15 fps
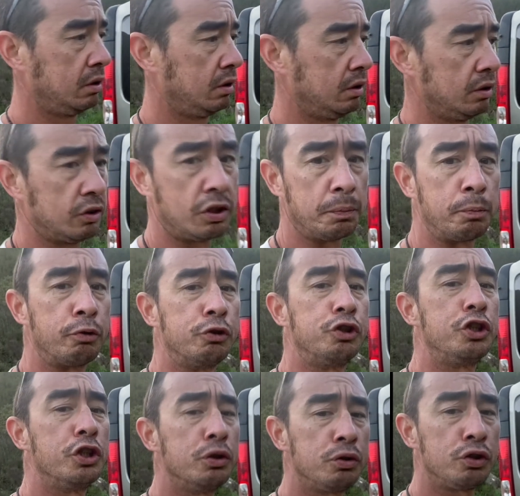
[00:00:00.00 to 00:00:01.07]
To
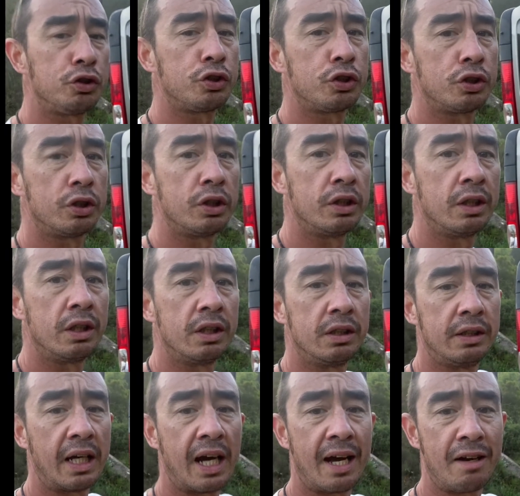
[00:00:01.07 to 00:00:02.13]
produce,
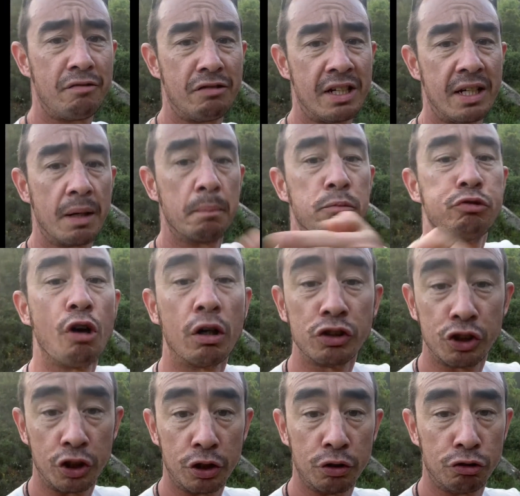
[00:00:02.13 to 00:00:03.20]
dairy,
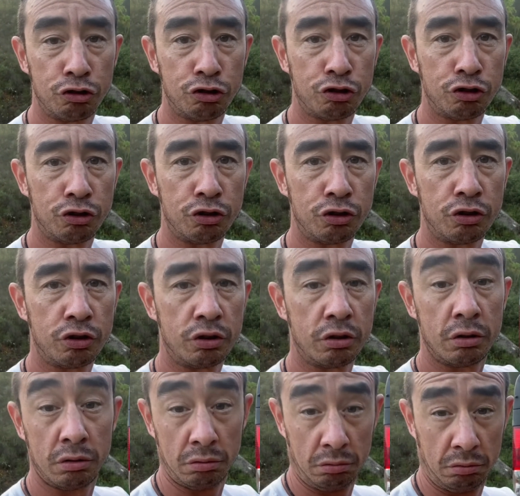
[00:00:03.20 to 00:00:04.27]
produce.
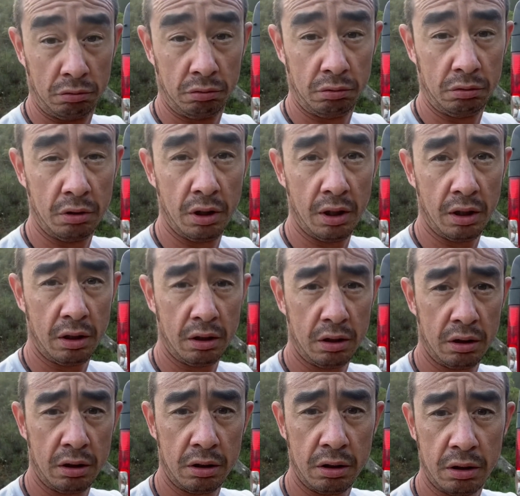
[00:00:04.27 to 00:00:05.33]
Yeah?
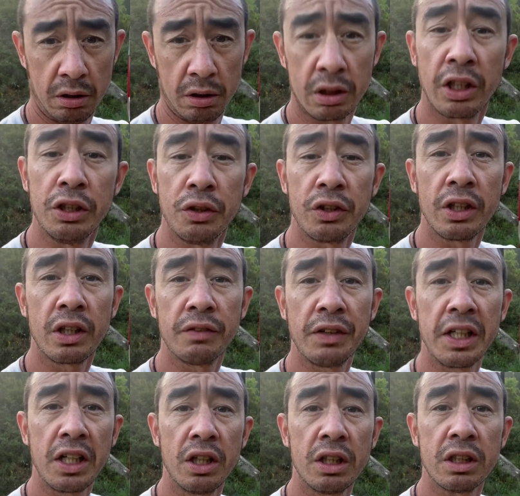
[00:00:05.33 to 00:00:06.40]
Can you think of any
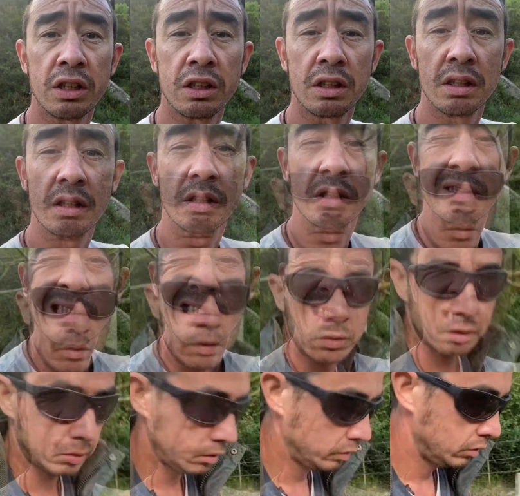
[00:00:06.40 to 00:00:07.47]
others?
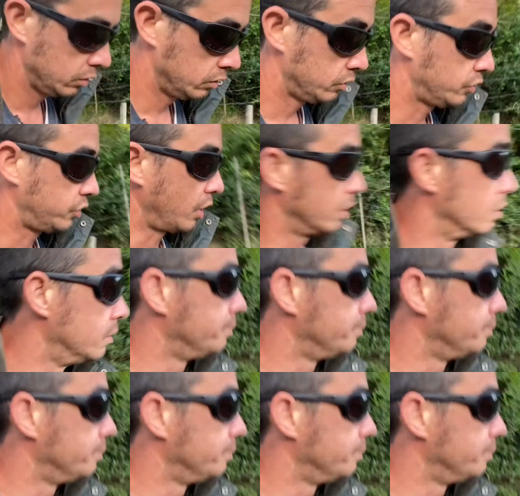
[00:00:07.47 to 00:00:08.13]
So,